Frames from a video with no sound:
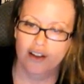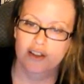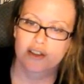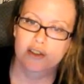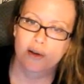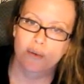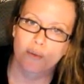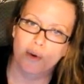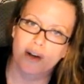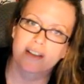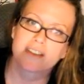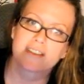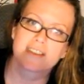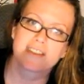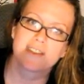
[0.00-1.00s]
So
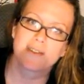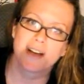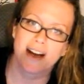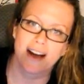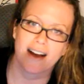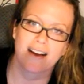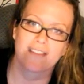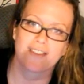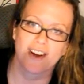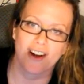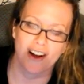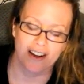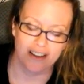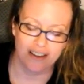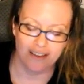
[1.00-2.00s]
once you have
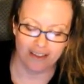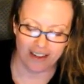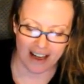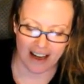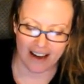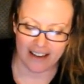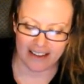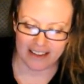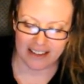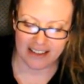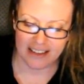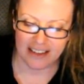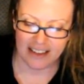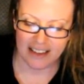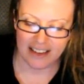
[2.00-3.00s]
all of that
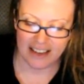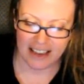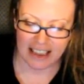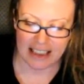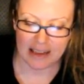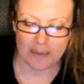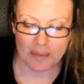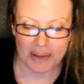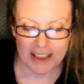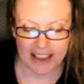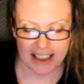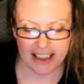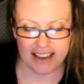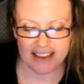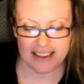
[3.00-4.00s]
in
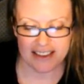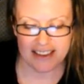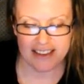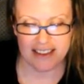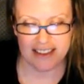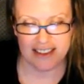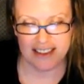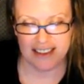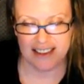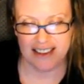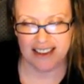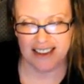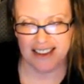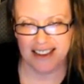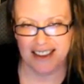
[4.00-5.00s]
place,
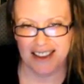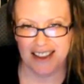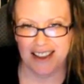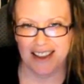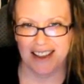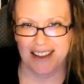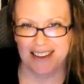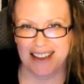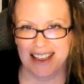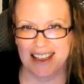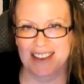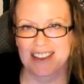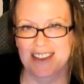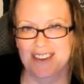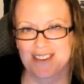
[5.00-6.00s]

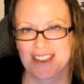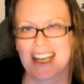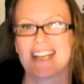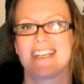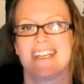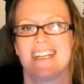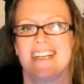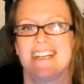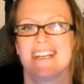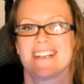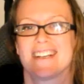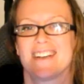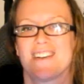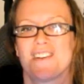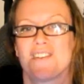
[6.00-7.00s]
then you're ready
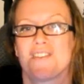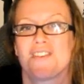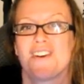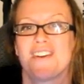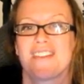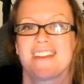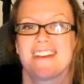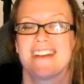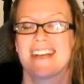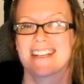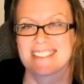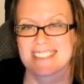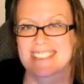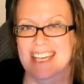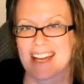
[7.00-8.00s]
for the
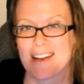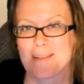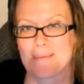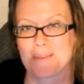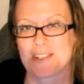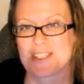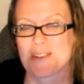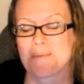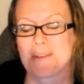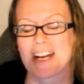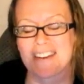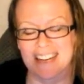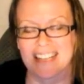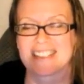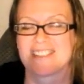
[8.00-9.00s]
next step, which will be
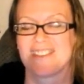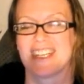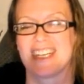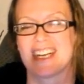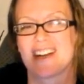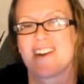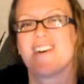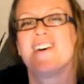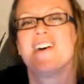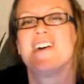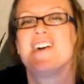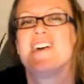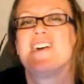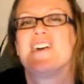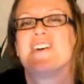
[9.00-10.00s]
our next video,
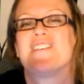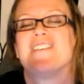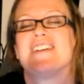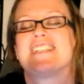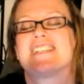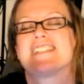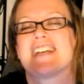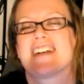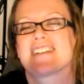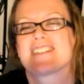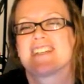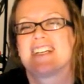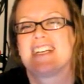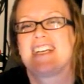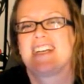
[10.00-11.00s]
which is
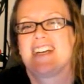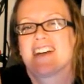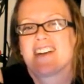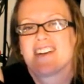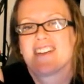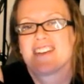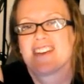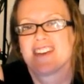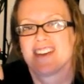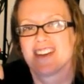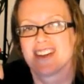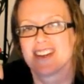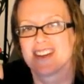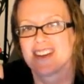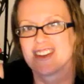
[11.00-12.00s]
actually
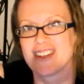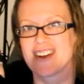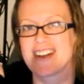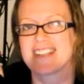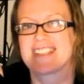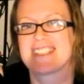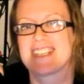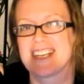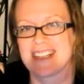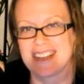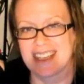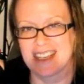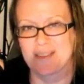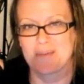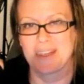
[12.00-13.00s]

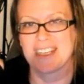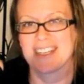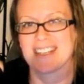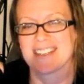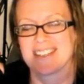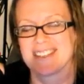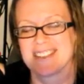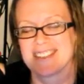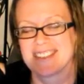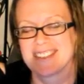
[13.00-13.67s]
launching the appeal.